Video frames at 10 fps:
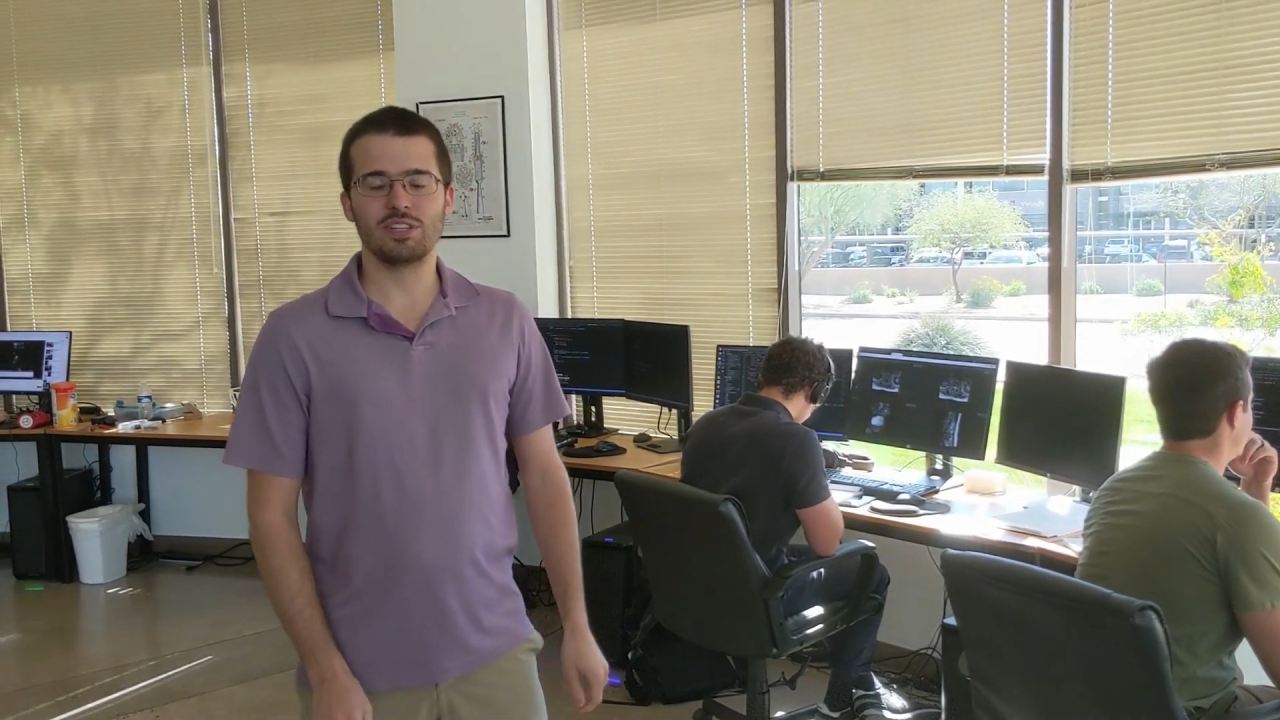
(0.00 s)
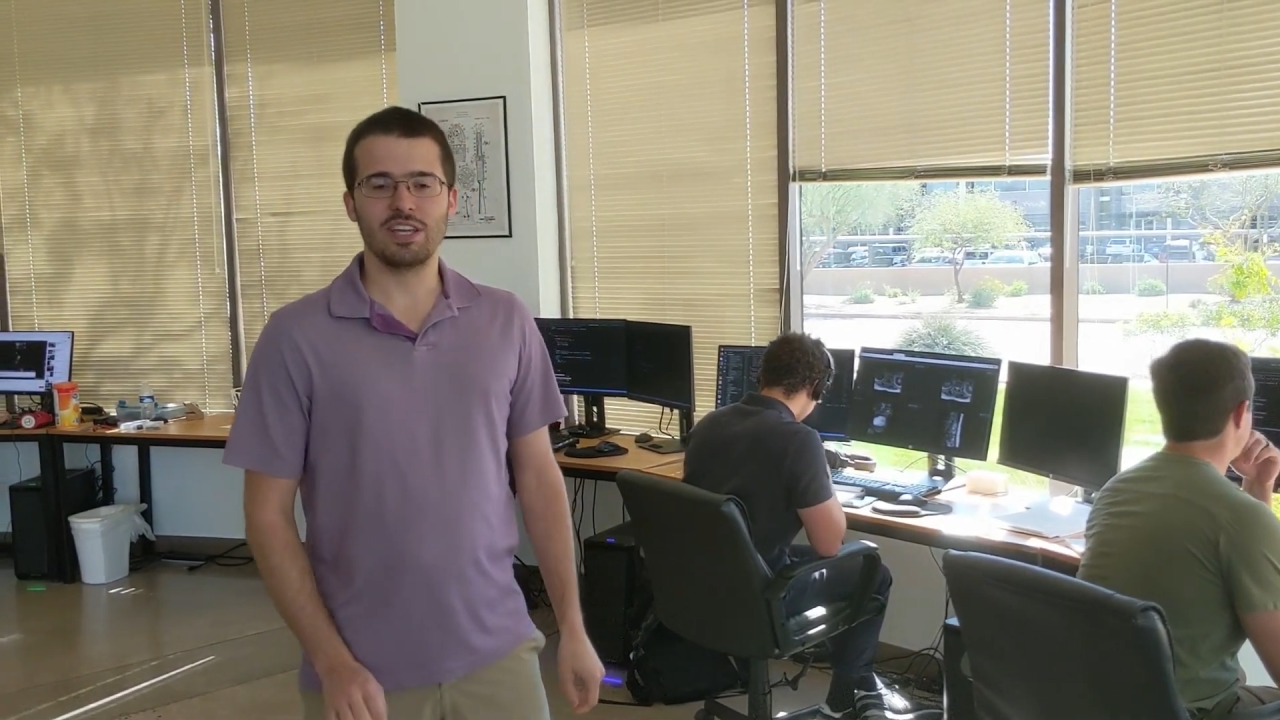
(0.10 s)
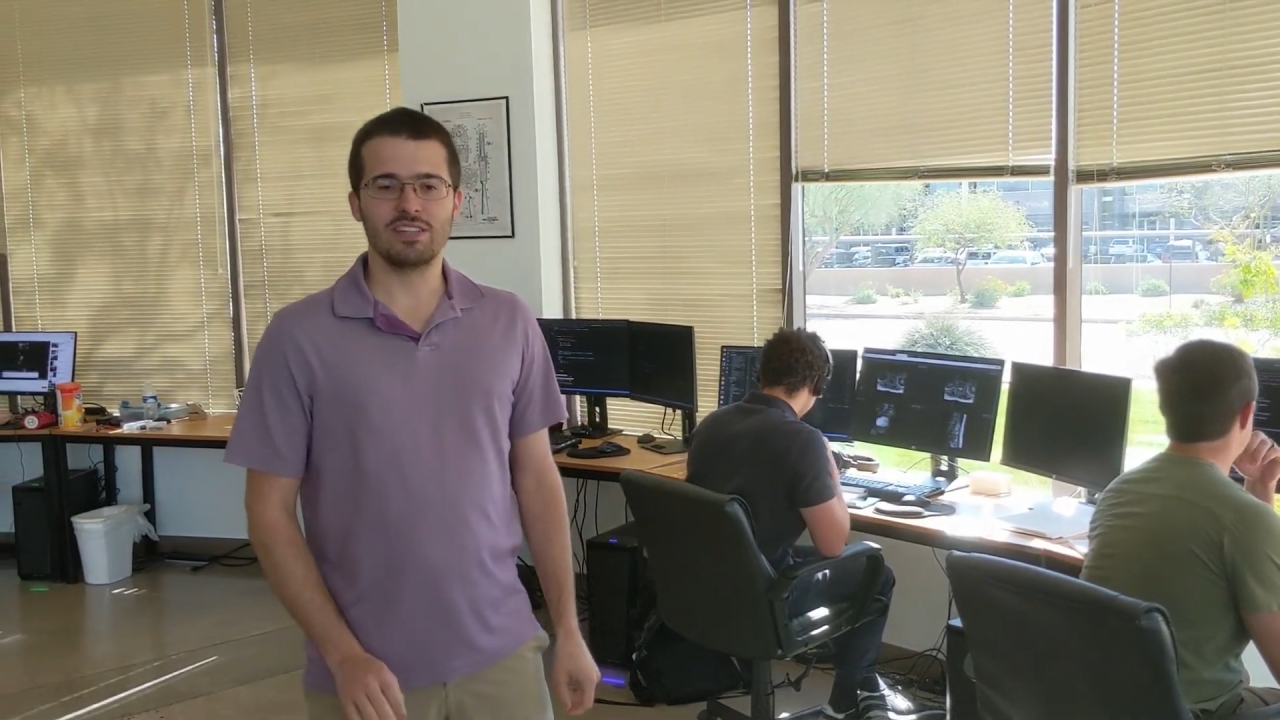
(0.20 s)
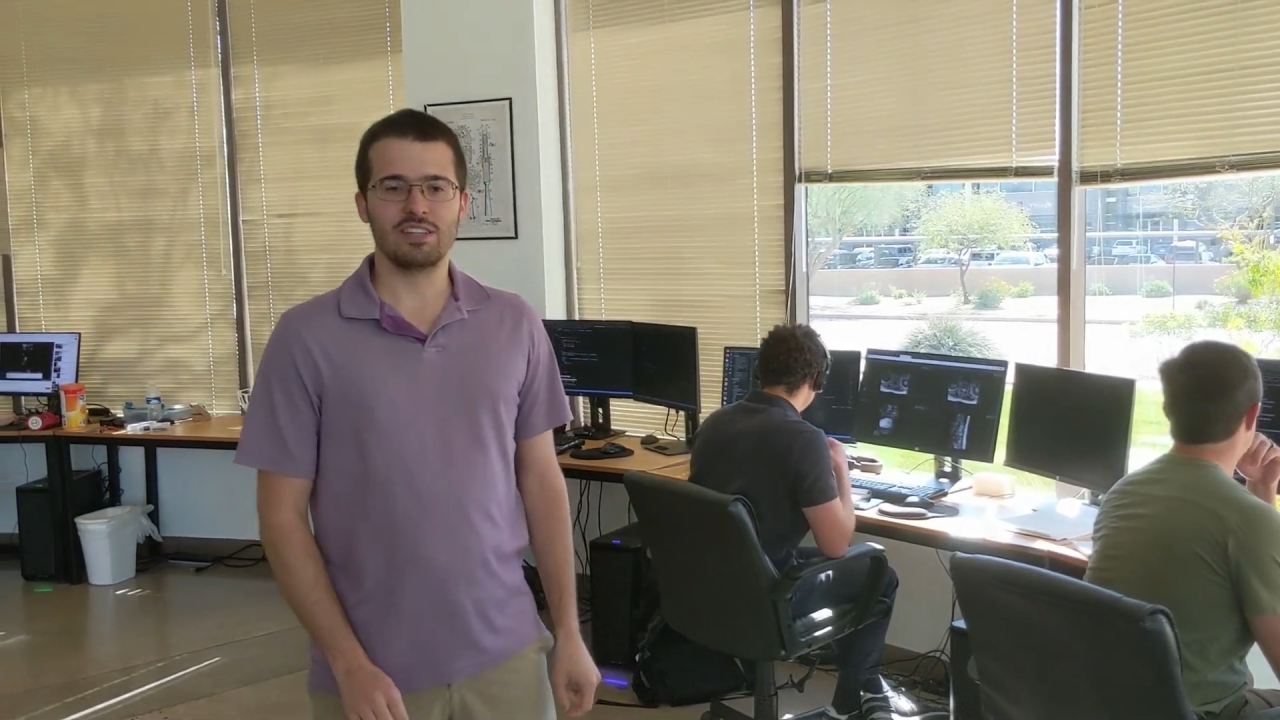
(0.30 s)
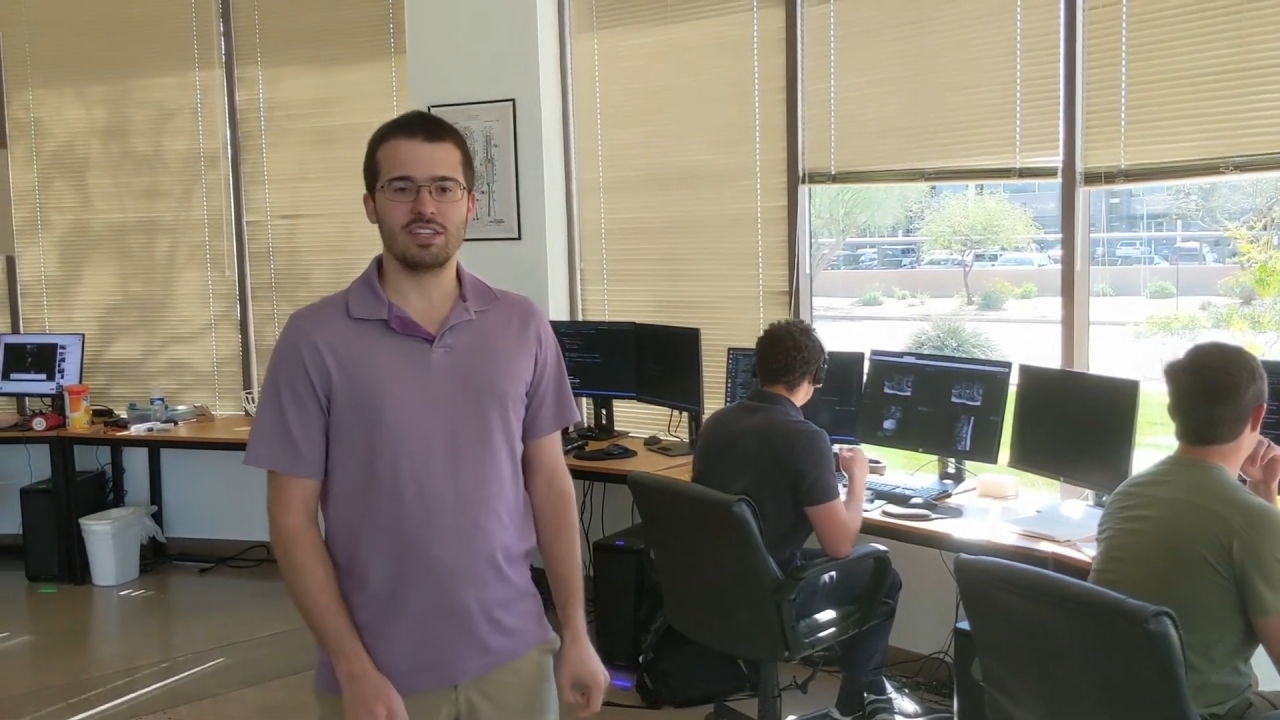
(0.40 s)

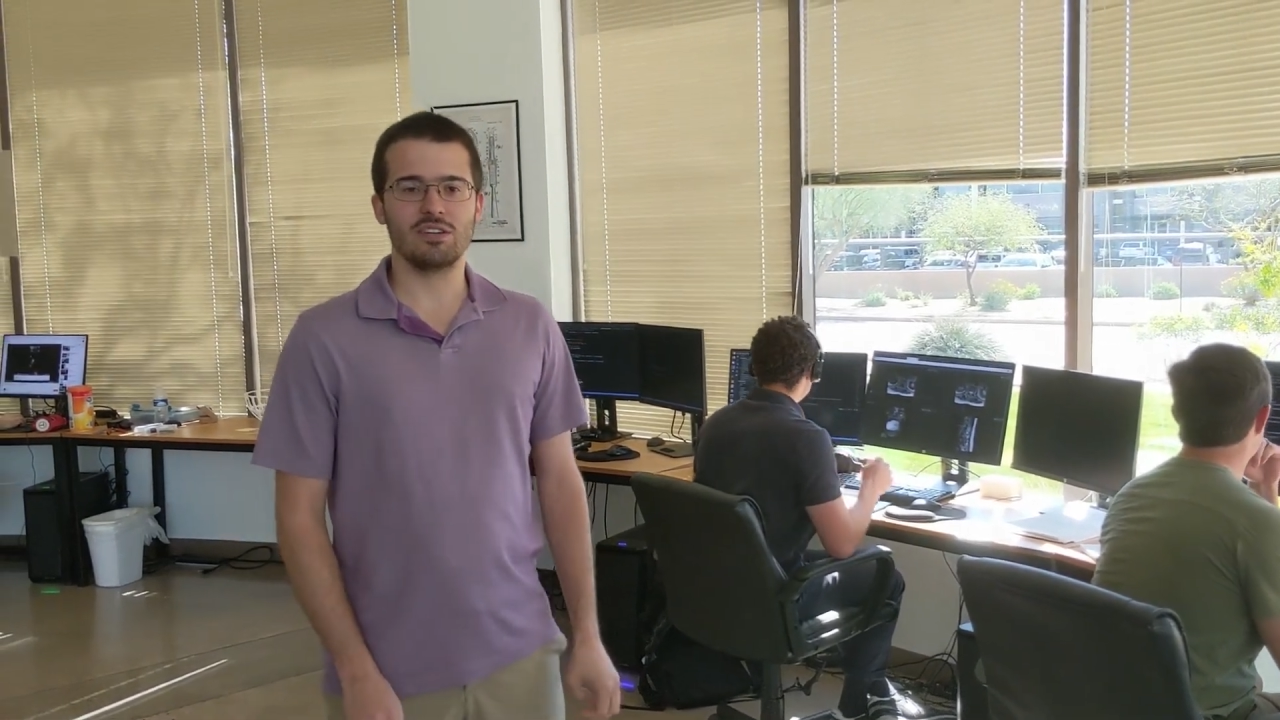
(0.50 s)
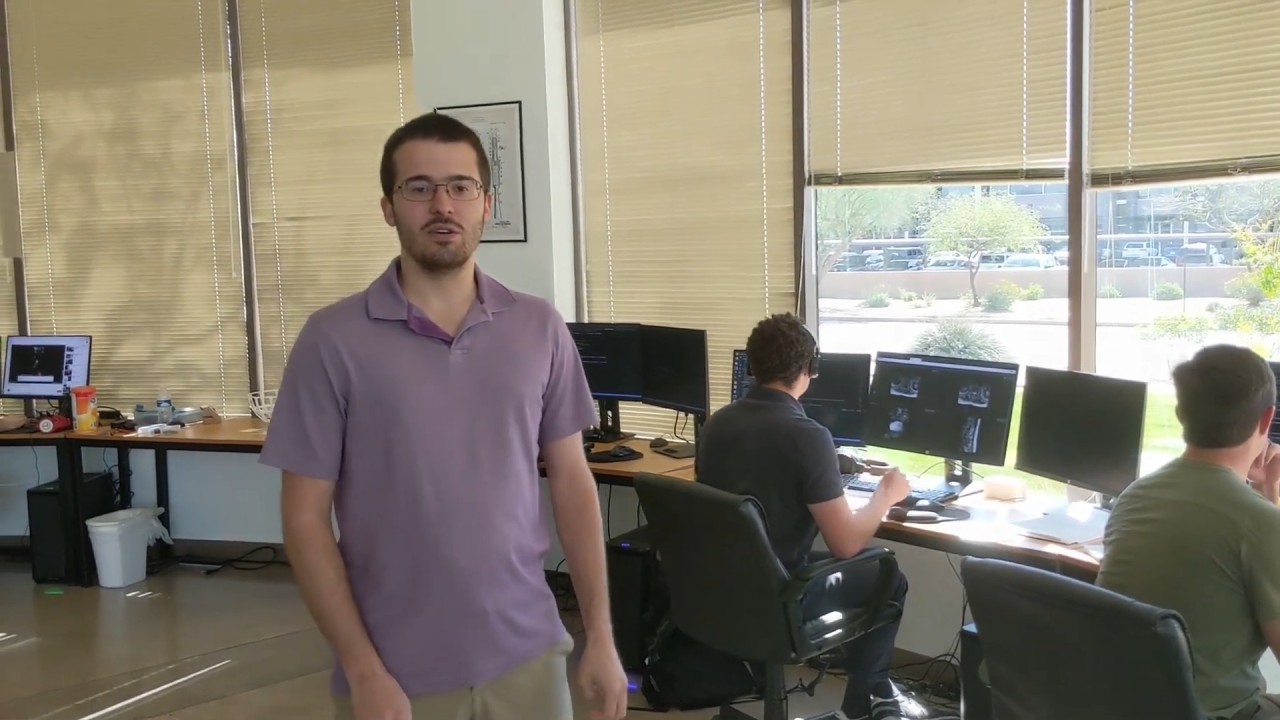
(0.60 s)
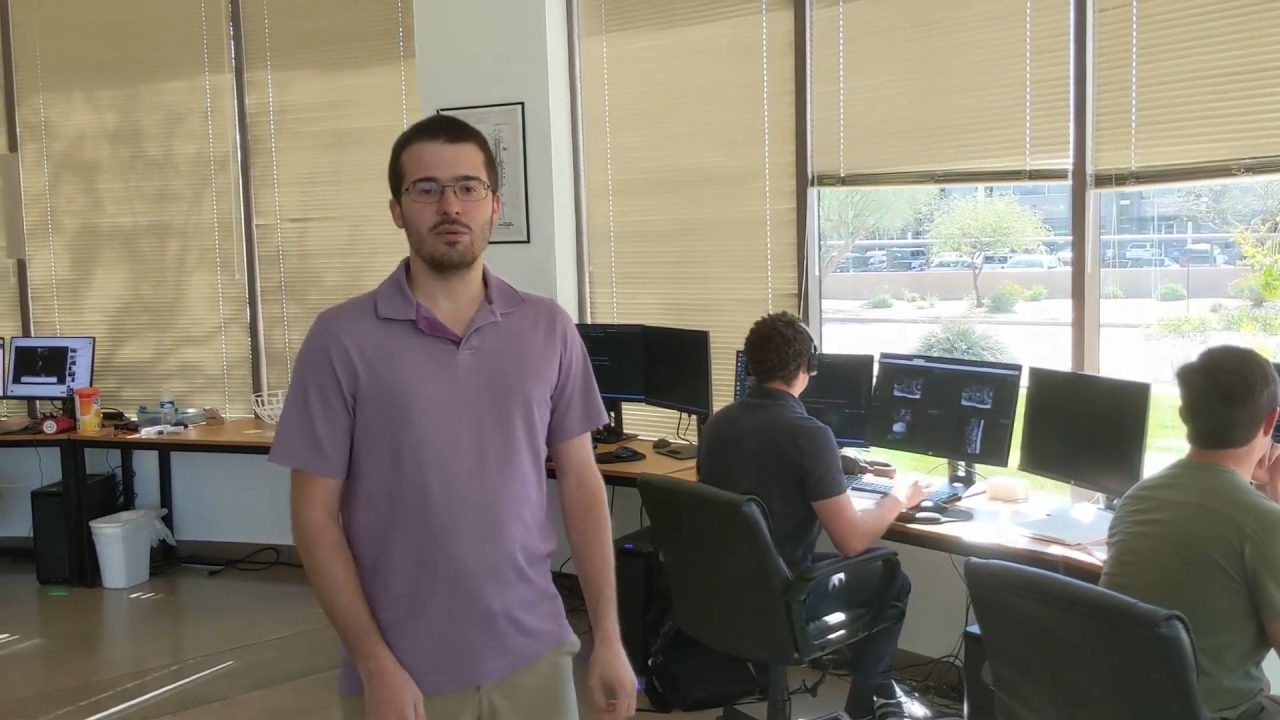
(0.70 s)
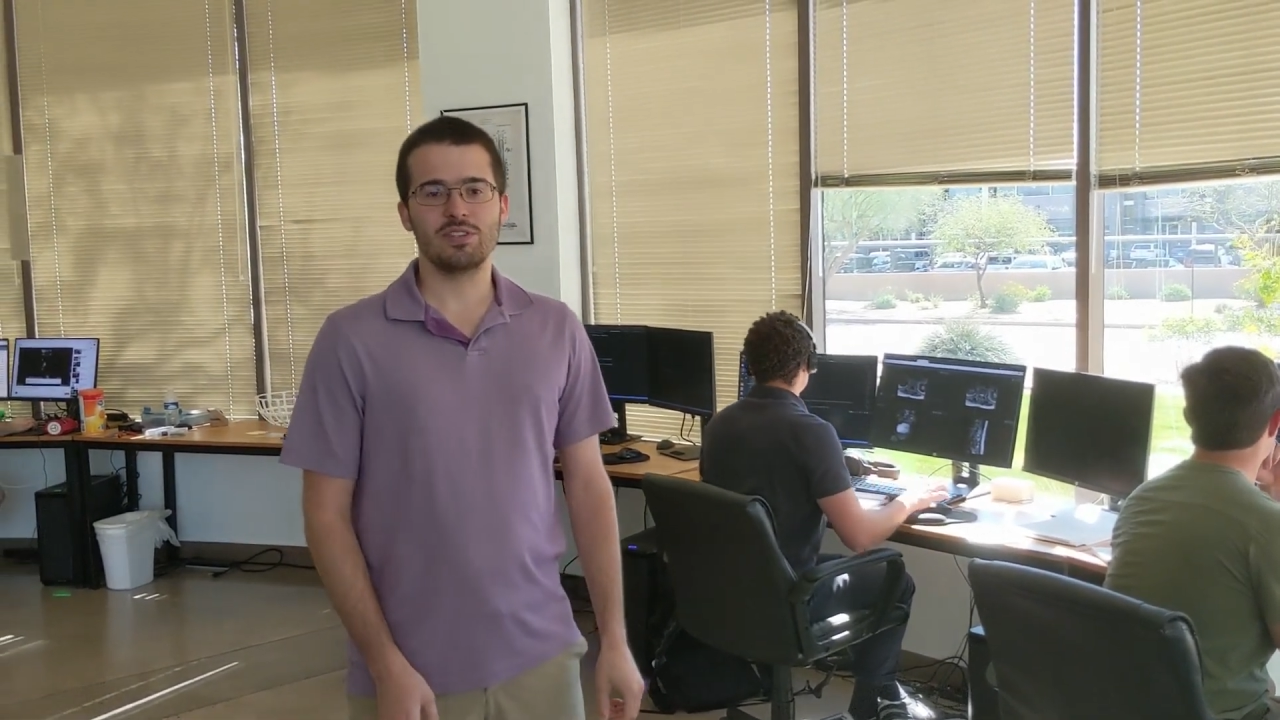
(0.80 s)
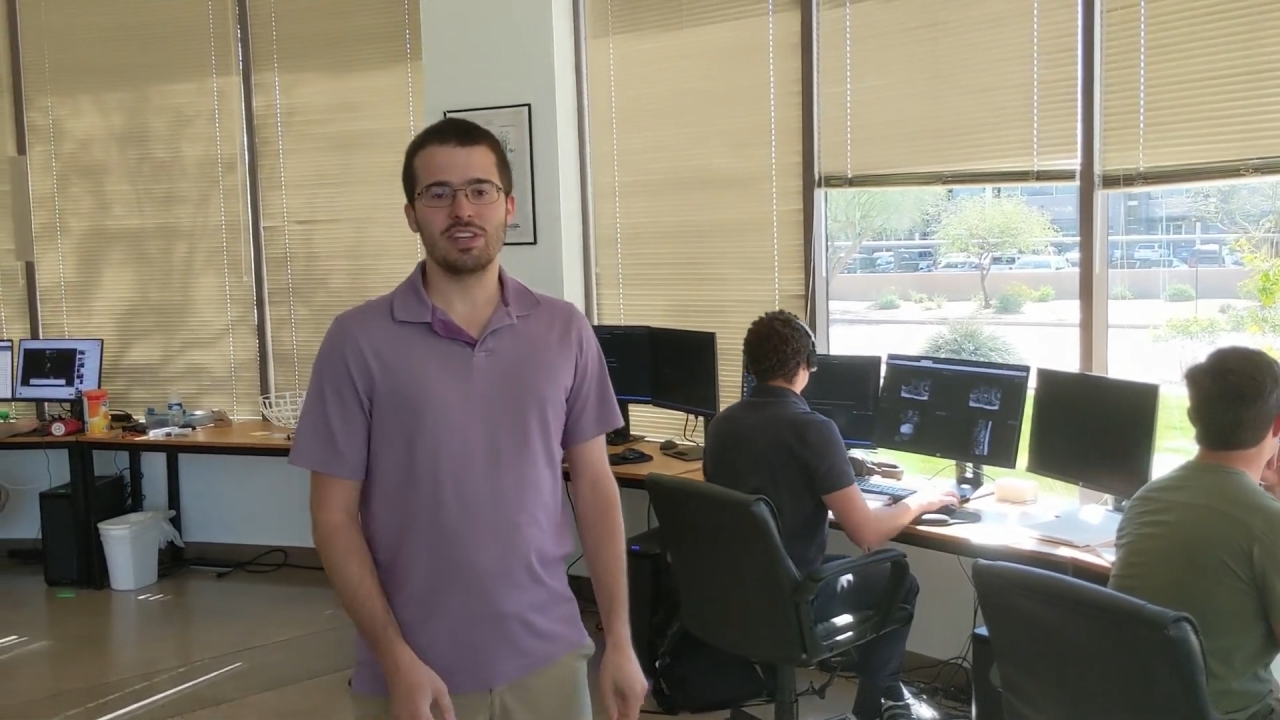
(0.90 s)
2018